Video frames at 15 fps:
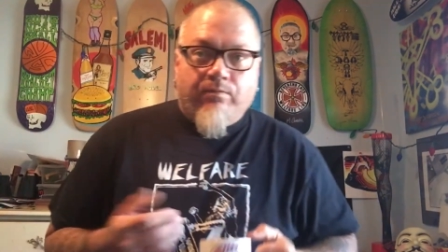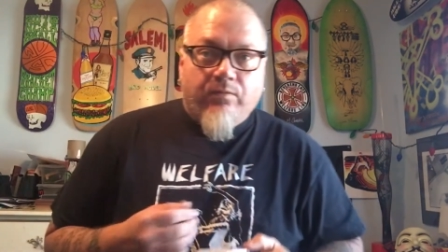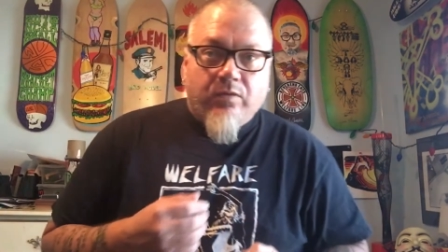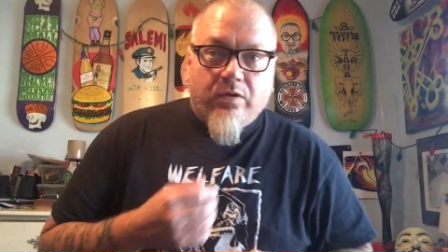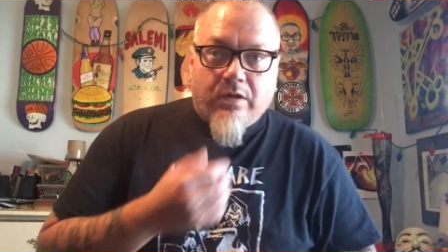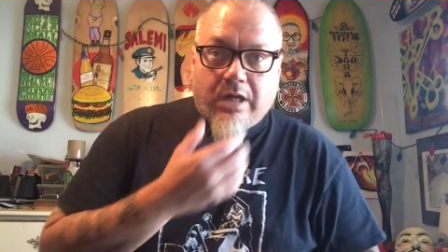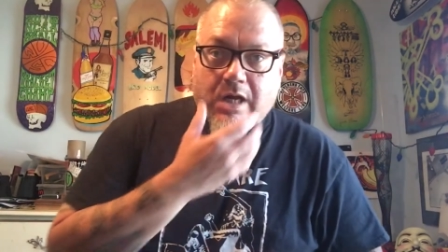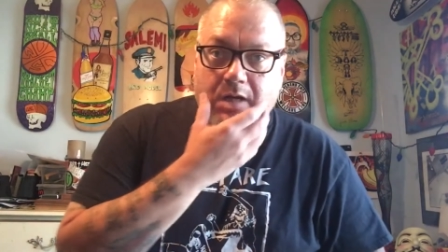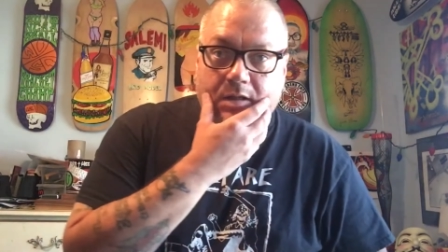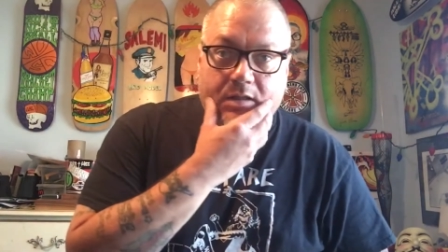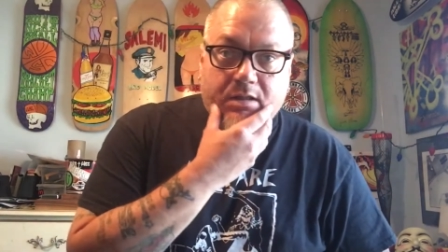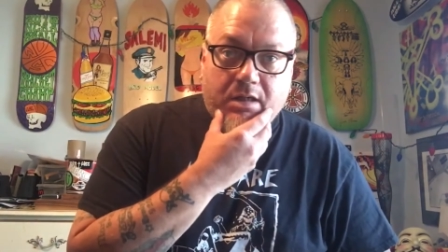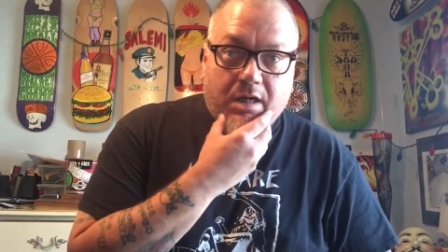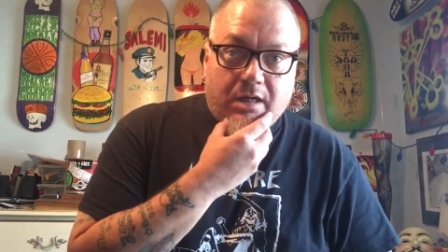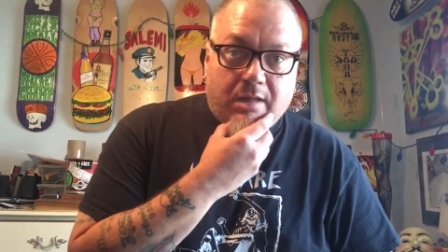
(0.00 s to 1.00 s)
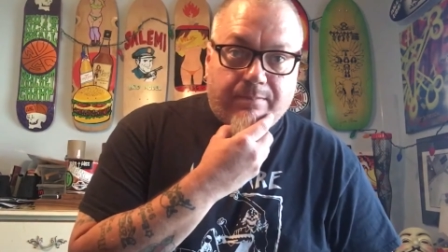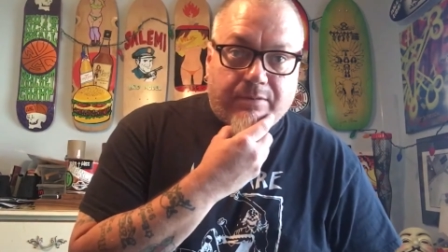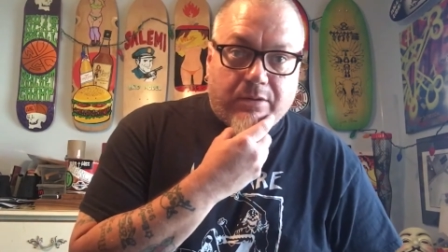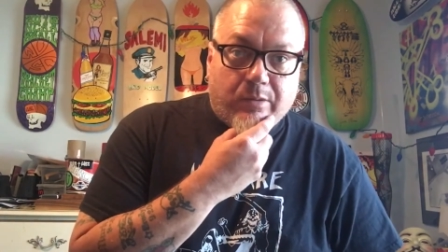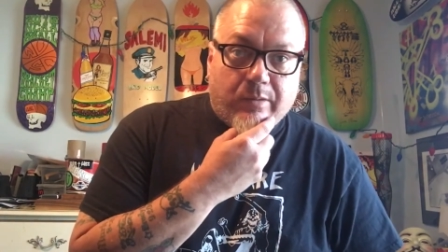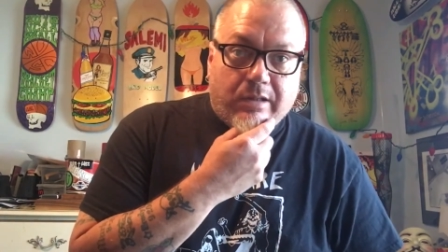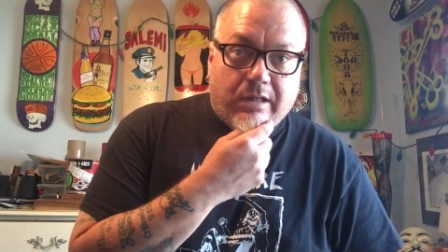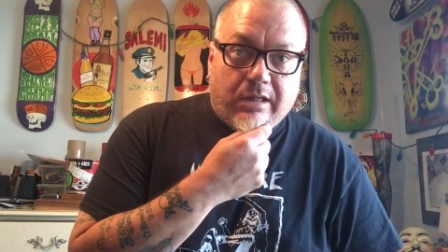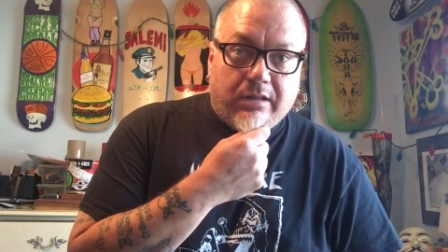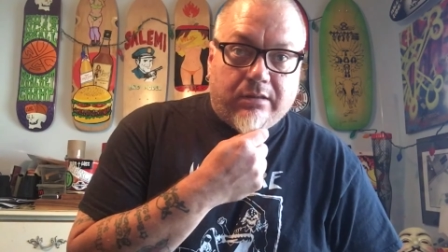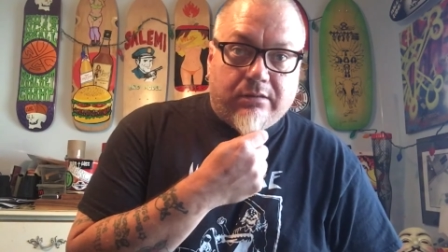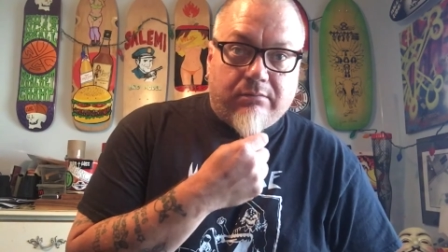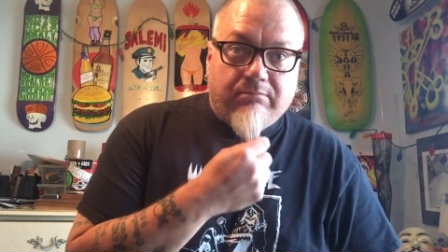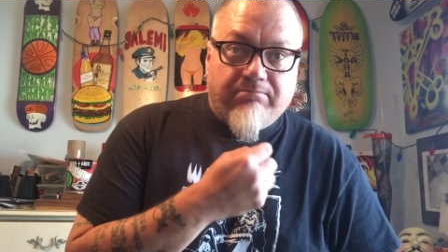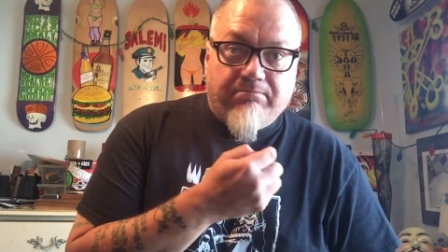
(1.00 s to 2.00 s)
it's not it's not up to uh,
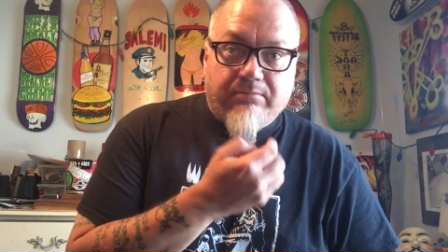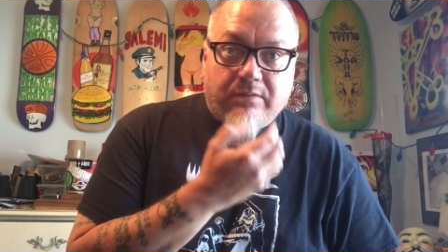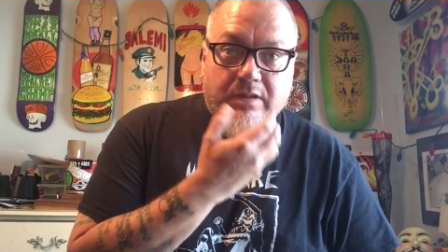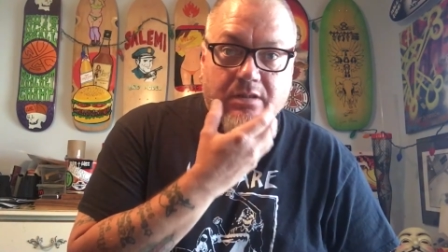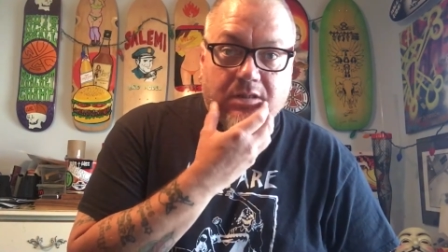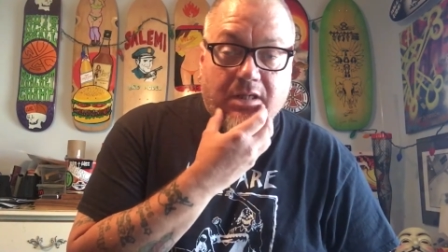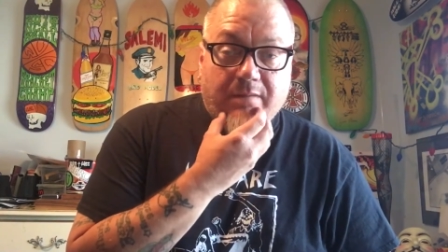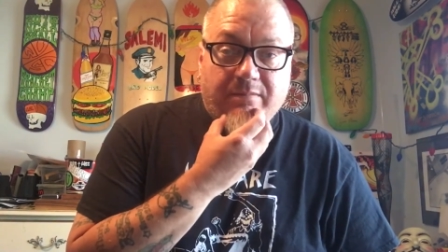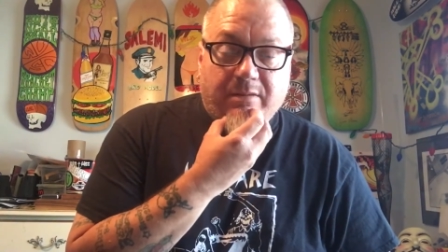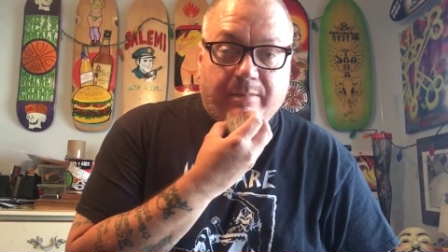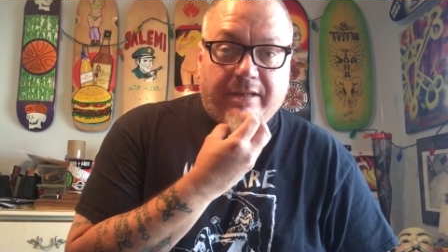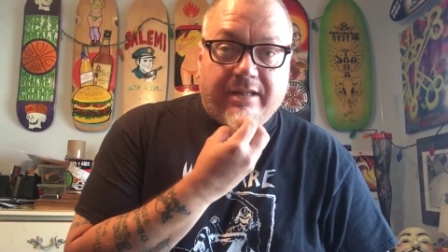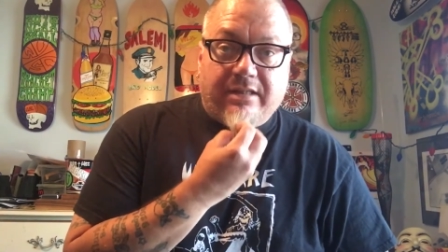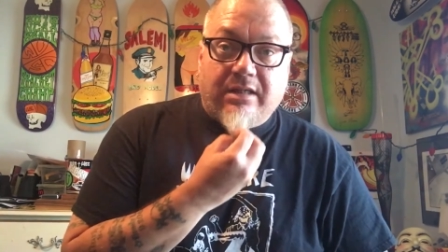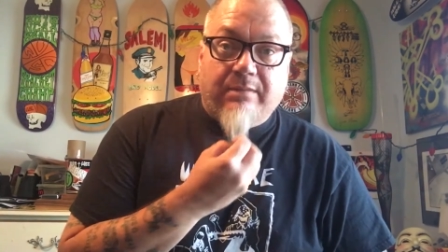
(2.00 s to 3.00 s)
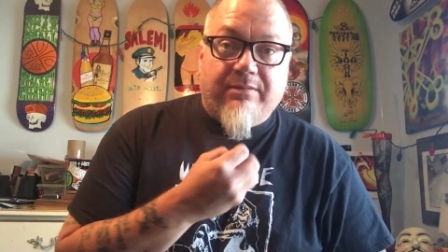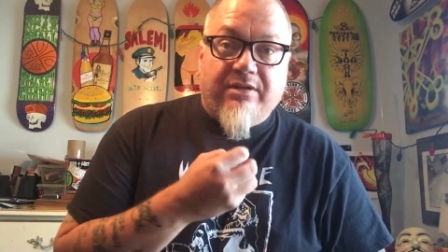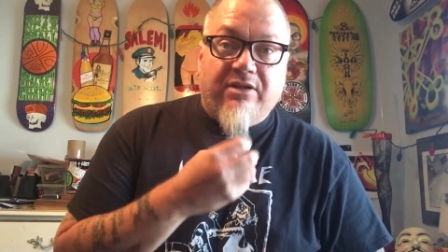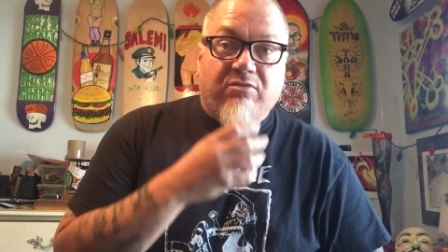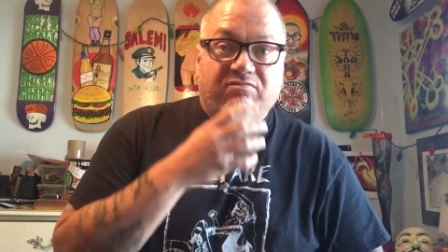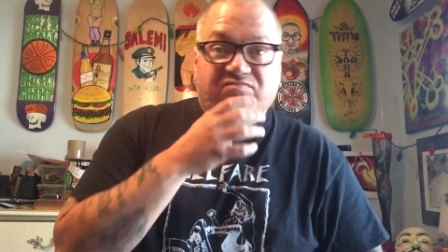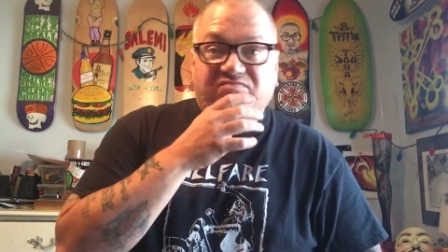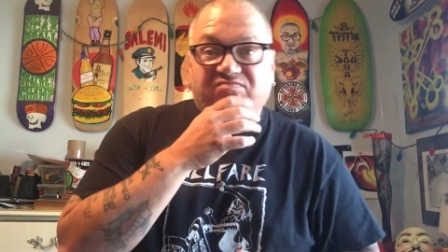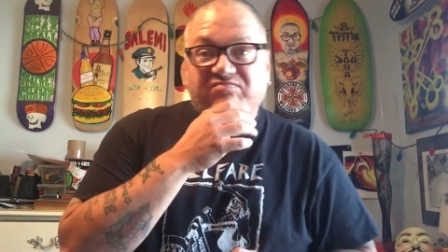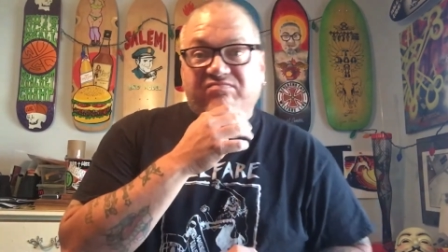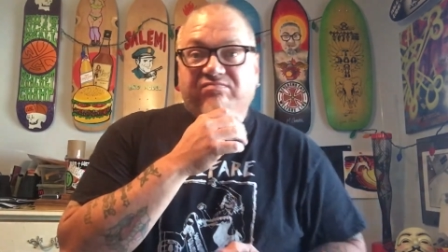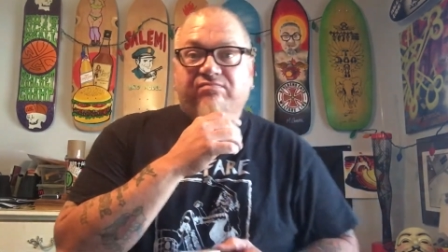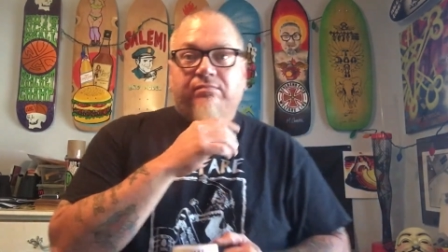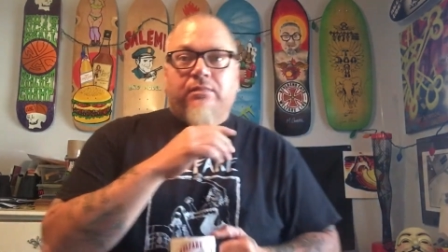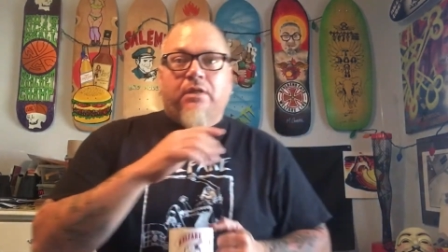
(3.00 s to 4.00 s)
it's not up to me. It's not up to you.
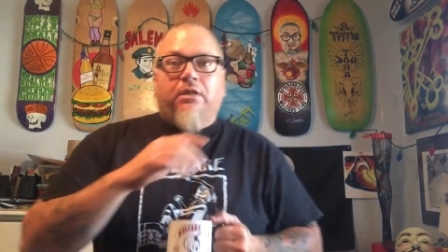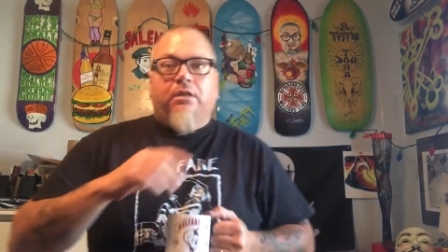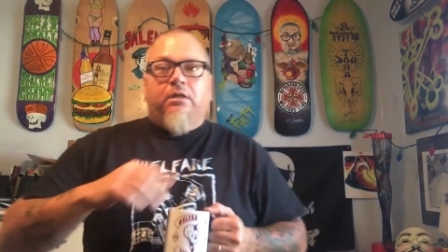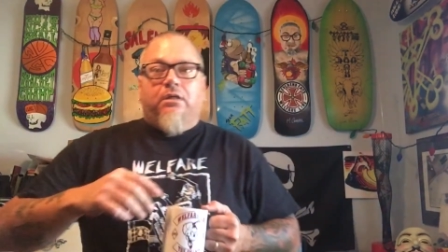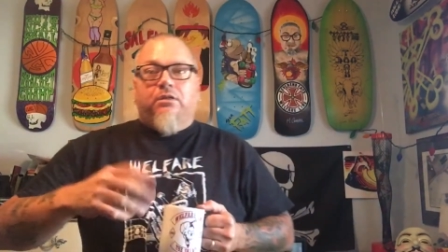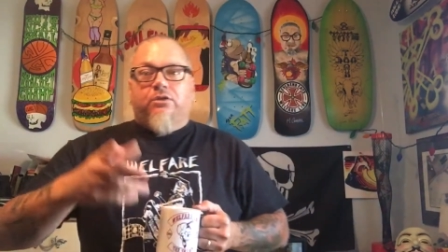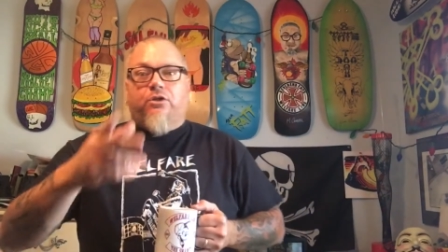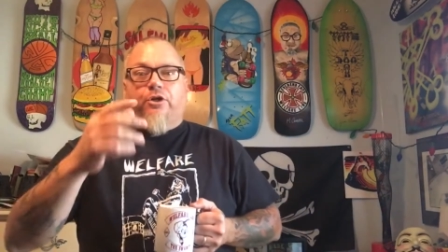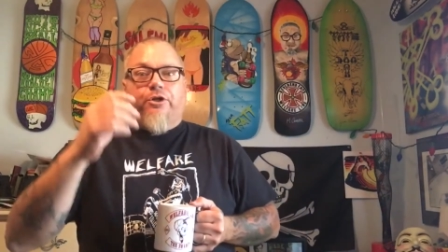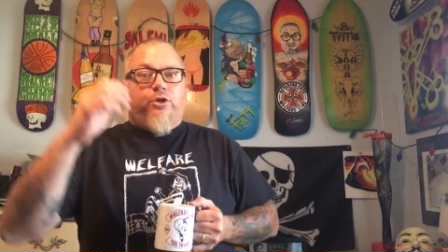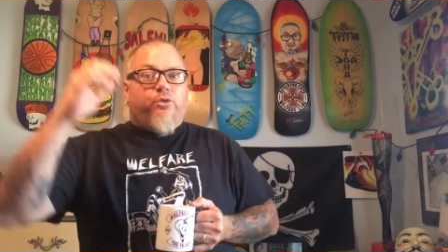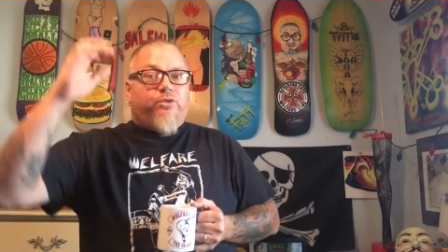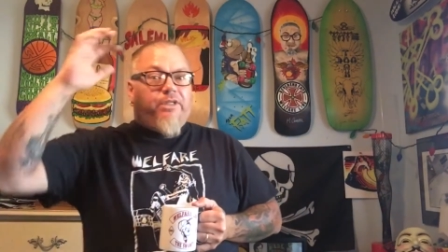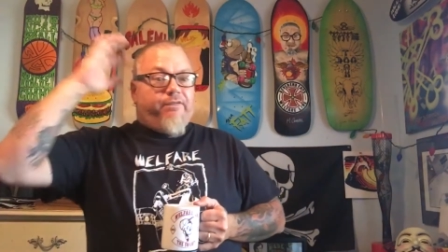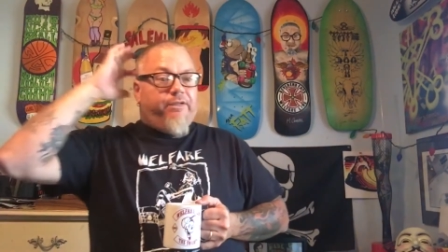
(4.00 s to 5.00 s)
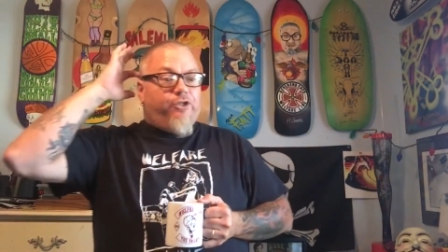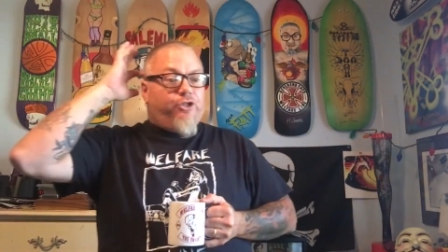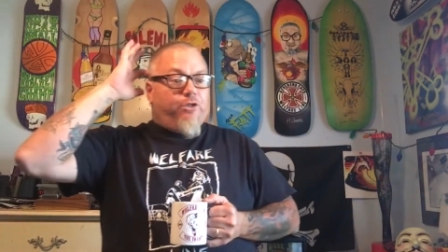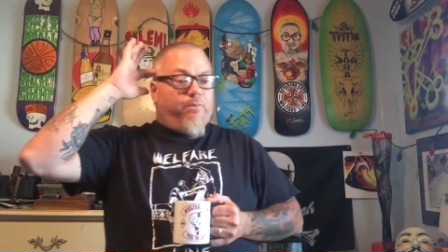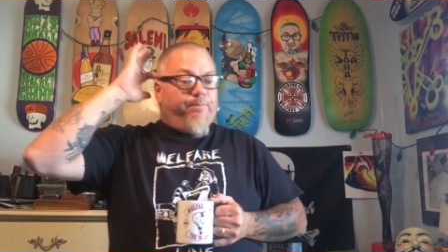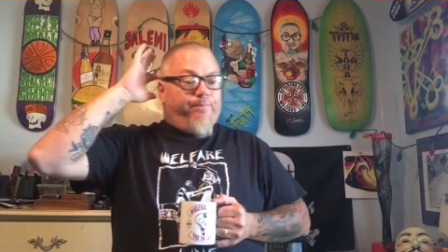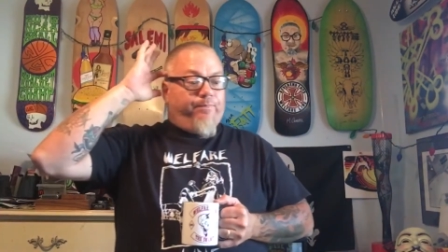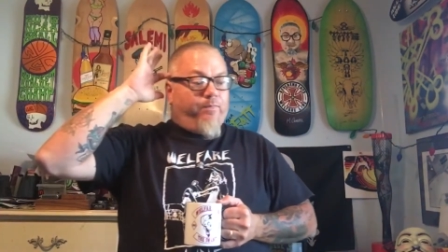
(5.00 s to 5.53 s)
Start your own TV show.